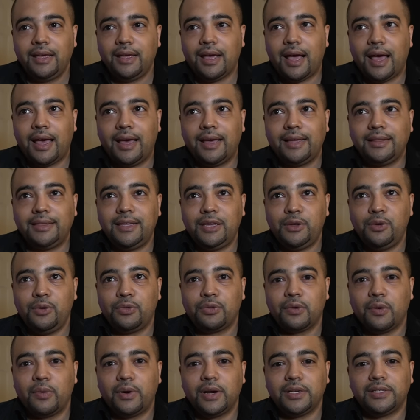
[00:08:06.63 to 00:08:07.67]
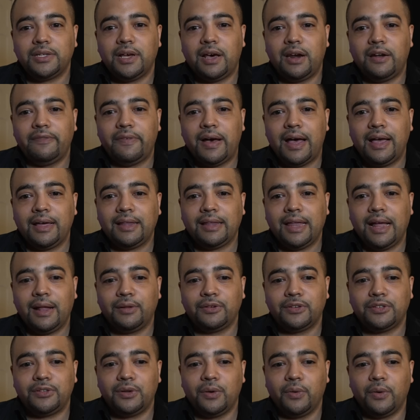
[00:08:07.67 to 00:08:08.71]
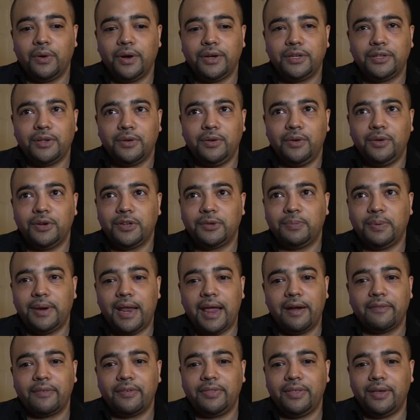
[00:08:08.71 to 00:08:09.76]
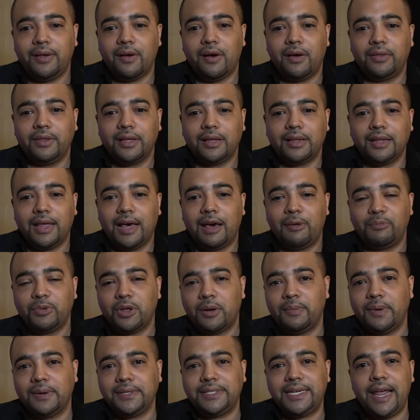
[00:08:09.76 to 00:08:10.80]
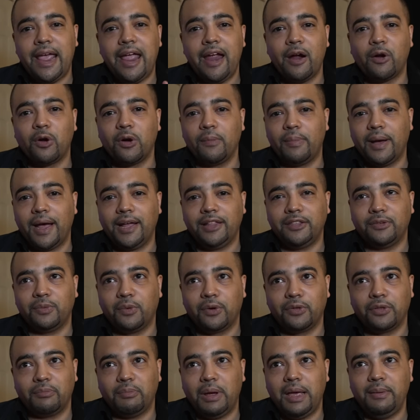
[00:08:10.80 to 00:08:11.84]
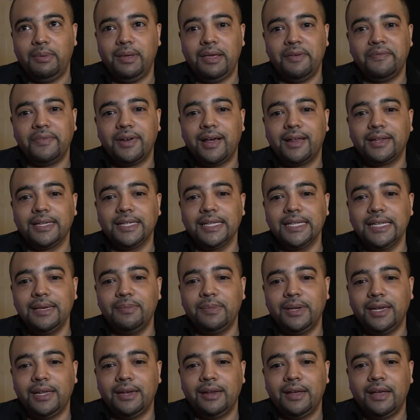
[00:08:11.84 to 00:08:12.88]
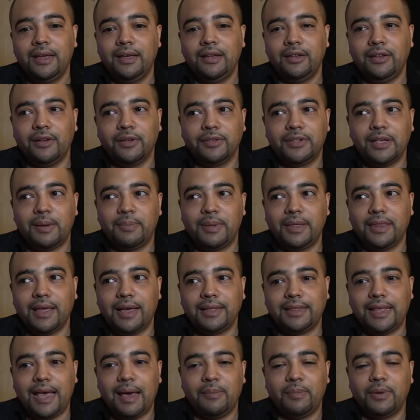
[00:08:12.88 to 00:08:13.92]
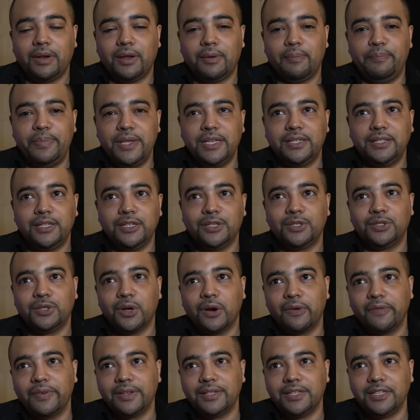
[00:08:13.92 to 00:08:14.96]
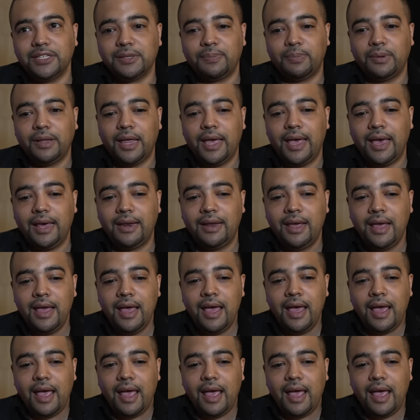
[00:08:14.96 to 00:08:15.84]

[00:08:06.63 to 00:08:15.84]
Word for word: I think you throw in a ton of iCloud storage, so you can just put everything on the cloud. I'm talking about terabytes worth, or maybe even unlimited, you know, something like that, but a business services plan.